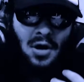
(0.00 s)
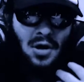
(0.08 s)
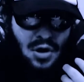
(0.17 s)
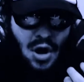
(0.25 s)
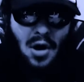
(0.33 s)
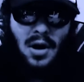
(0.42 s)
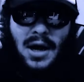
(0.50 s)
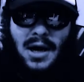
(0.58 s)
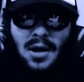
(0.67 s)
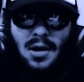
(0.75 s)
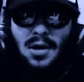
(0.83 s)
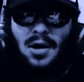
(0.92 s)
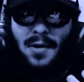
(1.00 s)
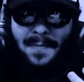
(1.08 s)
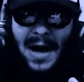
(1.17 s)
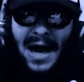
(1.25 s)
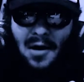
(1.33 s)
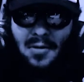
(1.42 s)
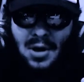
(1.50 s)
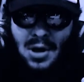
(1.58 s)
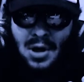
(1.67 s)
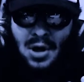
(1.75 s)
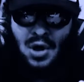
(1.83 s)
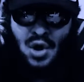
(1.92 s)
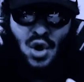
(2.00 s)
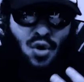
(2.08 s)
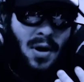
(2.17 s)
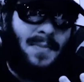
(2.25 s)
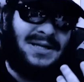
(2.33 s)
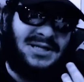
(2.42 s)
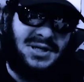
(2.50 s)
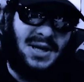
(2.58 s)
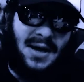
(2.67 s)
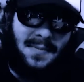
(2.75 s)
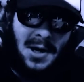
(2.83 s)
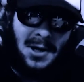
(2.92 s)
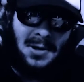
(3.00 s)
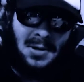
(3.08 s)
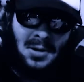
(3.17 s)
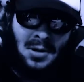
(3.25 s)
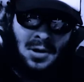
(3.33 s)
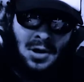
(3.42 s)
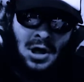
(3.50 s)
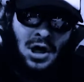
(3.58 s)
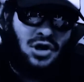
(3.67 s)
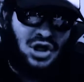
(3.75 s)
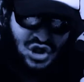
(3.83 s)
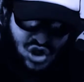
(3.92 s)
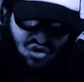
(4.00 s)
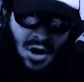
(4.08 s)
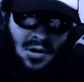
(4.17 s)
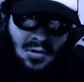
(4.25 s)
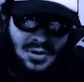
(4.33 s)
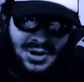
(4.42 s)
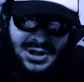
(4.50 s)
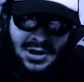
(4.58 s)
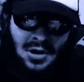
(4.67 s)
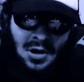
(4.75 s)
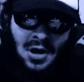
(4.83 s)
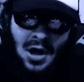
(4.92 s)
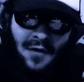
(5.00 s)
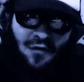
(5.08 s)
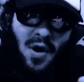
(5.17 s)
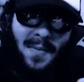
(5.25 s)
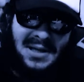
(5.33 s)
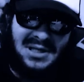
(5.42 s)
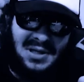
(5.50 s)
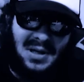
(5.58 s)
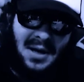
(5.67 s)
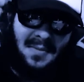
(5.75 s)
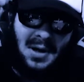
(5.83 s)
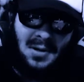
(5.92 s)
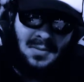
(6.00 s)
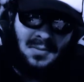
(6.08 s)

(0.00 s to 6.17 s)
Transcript: learning about women's lib, the struggles of women's lib,